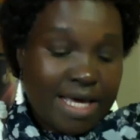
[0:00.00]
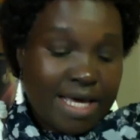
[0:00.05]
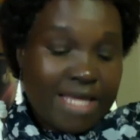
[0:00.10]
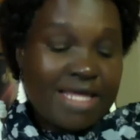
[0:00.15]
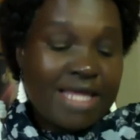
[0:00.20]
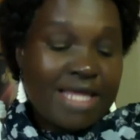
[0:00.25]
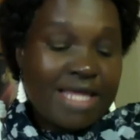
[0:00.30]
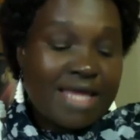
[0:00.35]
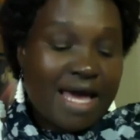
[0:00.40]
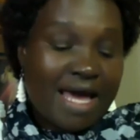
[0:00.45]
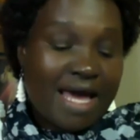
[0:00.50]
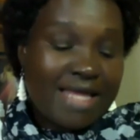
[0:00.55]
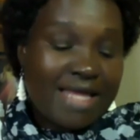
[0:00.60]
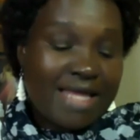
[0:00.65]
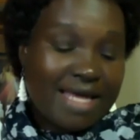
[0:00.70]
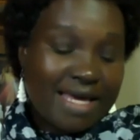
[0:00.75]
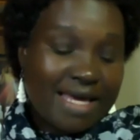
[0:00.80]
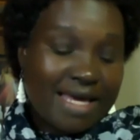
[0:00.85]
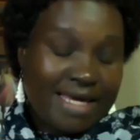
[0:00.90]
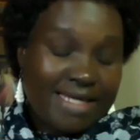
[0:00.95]
Then the
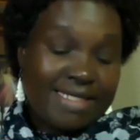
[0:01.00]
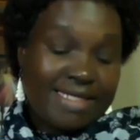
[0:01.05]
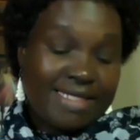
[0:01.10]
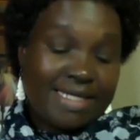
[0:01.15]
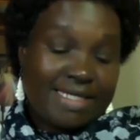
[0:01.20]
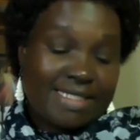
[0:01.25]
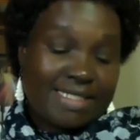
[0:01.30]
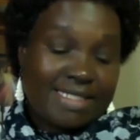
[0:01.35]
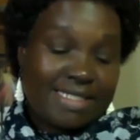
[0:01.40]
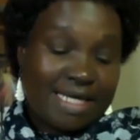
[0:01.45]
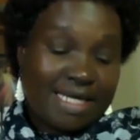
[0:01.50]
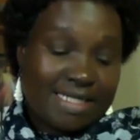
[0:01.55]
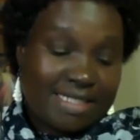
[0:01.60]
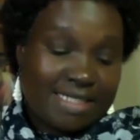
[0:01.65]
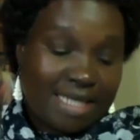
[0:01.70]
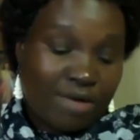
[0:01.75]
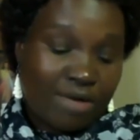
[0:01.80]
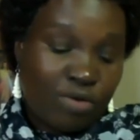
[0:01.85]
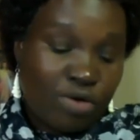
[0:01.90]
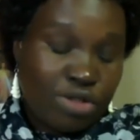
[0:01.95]
other illness that
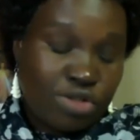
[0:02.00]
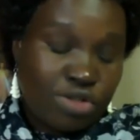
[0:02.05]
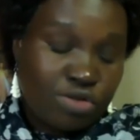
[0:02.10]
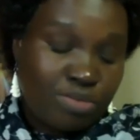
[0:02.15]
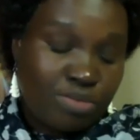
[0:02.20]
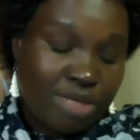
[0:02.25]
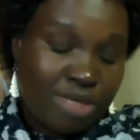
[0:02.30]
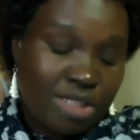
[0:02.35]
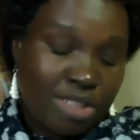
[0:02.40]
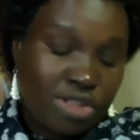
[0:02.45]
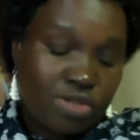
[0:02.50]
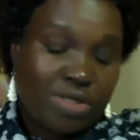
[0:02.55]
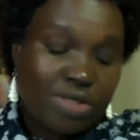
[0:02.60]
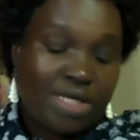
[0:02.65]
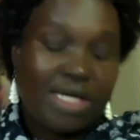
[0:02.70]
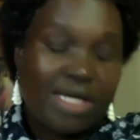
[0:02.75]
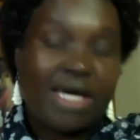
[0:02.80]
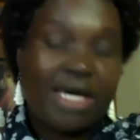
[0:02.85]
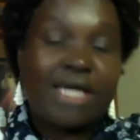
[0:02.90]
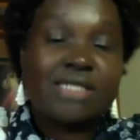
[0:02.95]
I want to mention
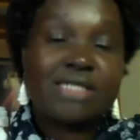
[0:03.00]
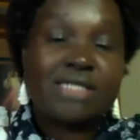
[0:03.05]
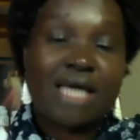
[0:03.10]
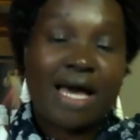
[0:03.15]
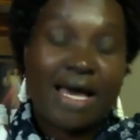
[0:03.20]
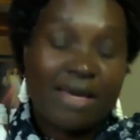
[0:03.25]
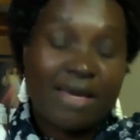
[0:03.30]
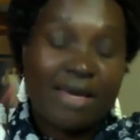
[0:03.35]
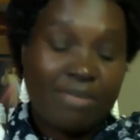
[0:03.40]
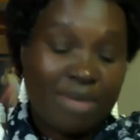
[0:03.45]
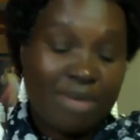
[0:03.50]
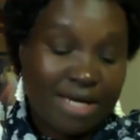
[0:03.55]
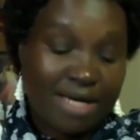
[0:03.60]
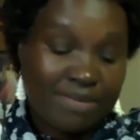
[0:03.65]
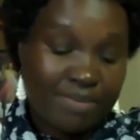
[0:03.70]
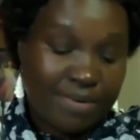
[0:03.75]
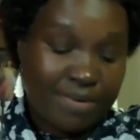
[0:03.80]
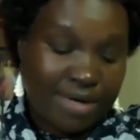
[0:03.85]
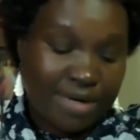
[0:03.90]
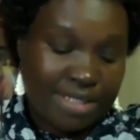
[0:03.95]
here is high
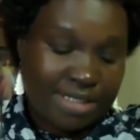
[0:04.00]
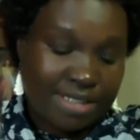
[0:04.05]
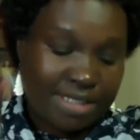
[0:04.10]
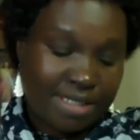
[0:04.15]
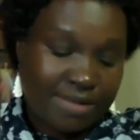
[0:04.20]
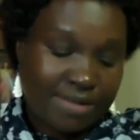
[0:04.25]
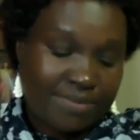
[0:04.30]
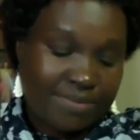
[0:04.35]
blood pressure.